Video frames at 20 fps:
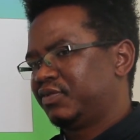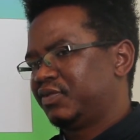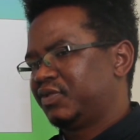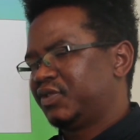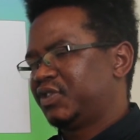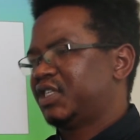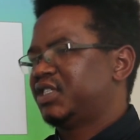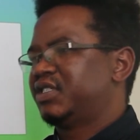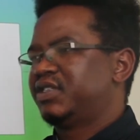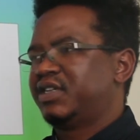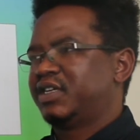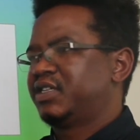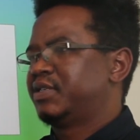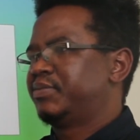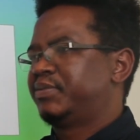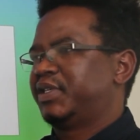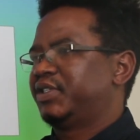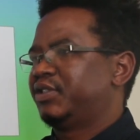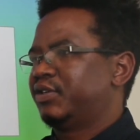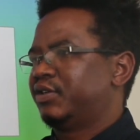just the
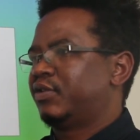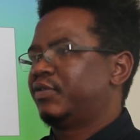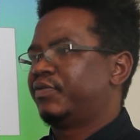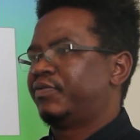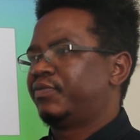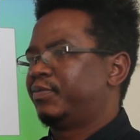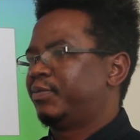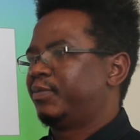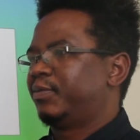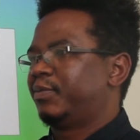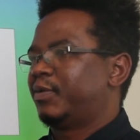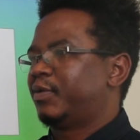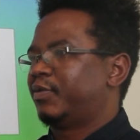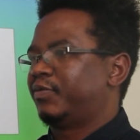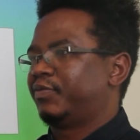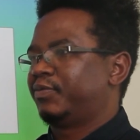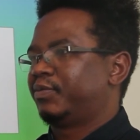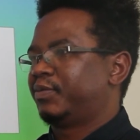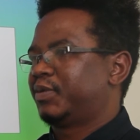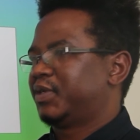expression
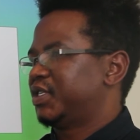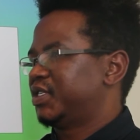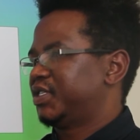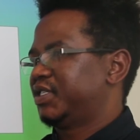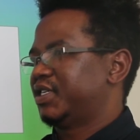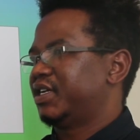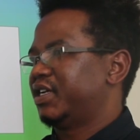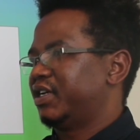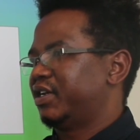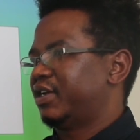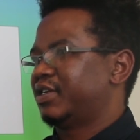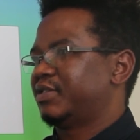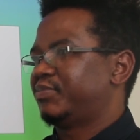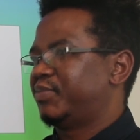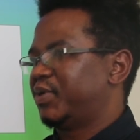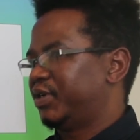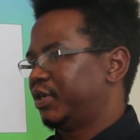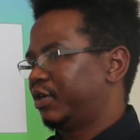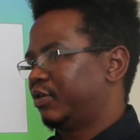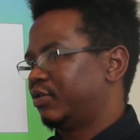of Christianity as
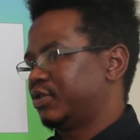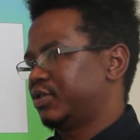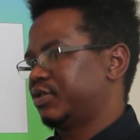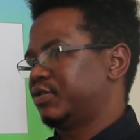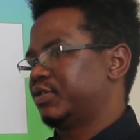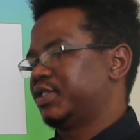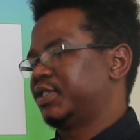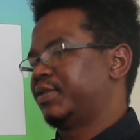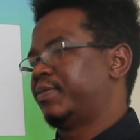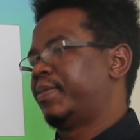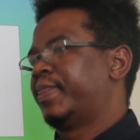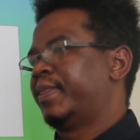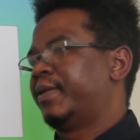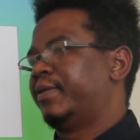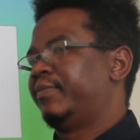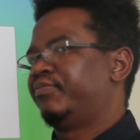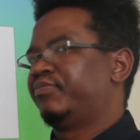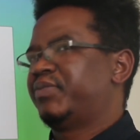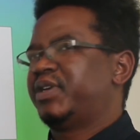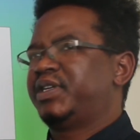Pentecostals.
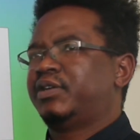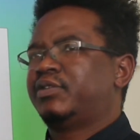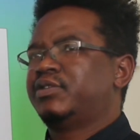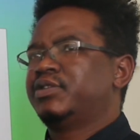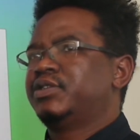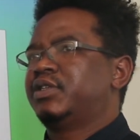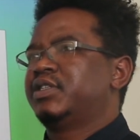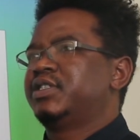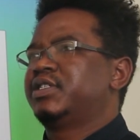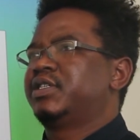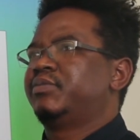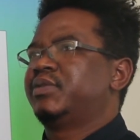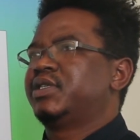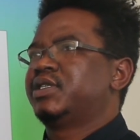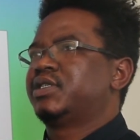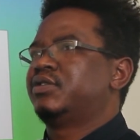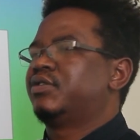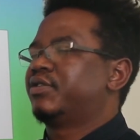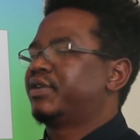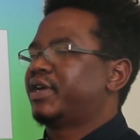Pentecostalism
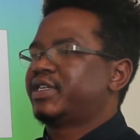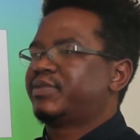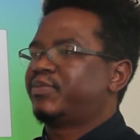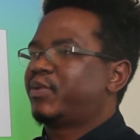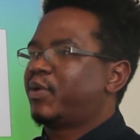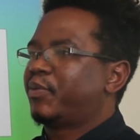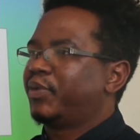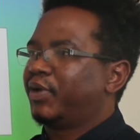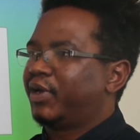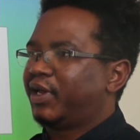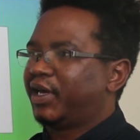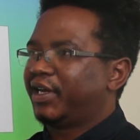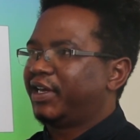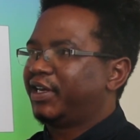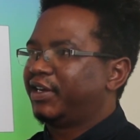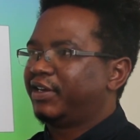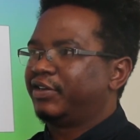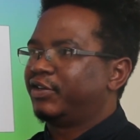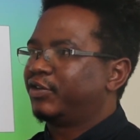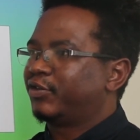is not as popular
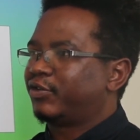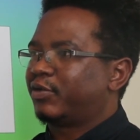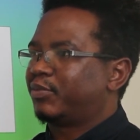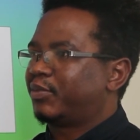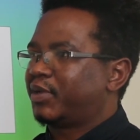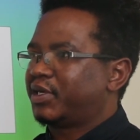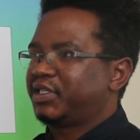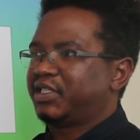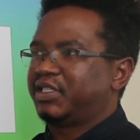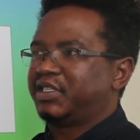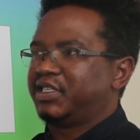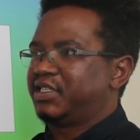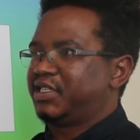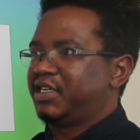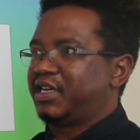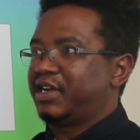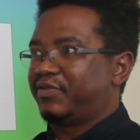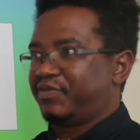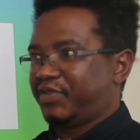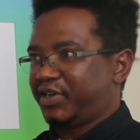in Europe as it is
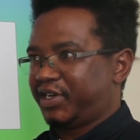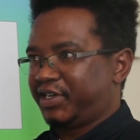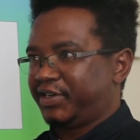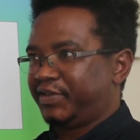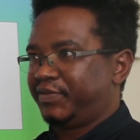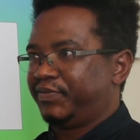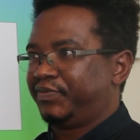in Africa.